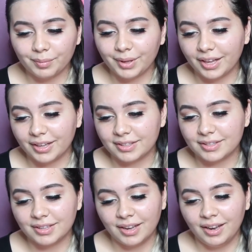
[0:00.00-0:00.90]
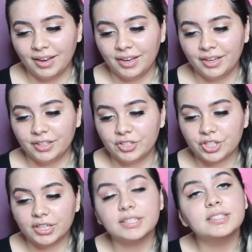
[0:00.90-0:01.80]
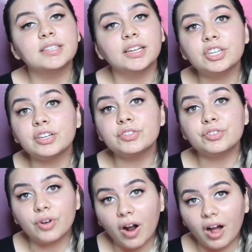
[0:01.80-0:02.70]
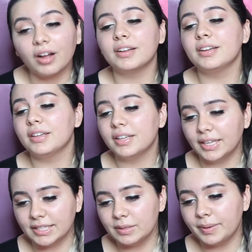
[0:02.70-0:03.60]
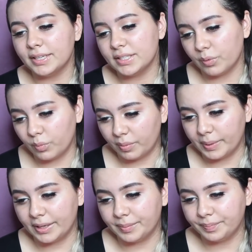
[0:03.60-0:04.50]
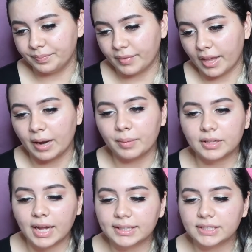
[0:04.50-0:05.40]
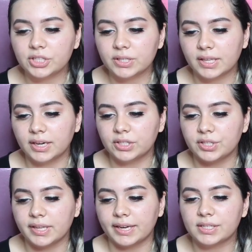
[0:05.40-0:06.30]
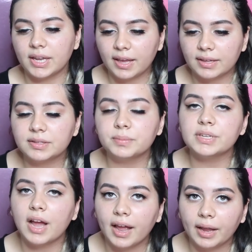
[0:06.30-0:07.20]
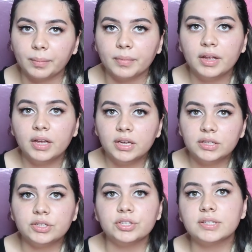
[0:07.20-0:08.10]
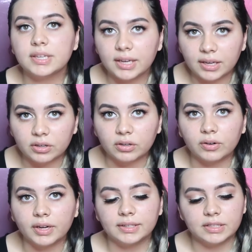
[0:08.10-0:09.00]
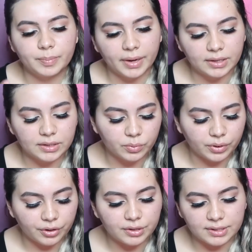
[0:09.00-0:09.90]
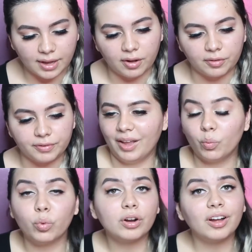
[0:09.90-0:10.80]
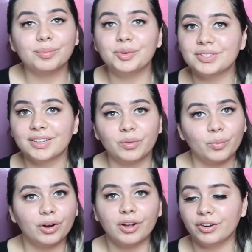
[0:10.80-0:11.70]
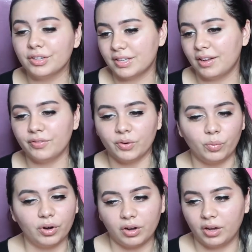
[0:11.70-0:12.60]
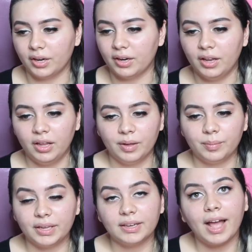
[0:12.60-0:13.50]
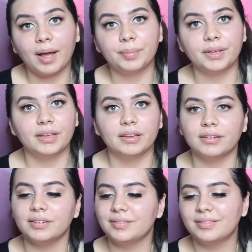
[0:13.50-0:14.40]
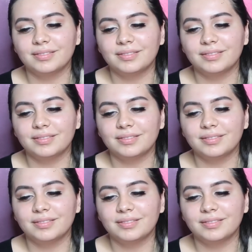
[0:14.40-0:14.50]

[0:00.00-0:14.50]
because she is such a strong, independent woman. And I'm glad that she's gonna just like take some time to just heal and spend with herself and work on music and work on herself and work on being happy. And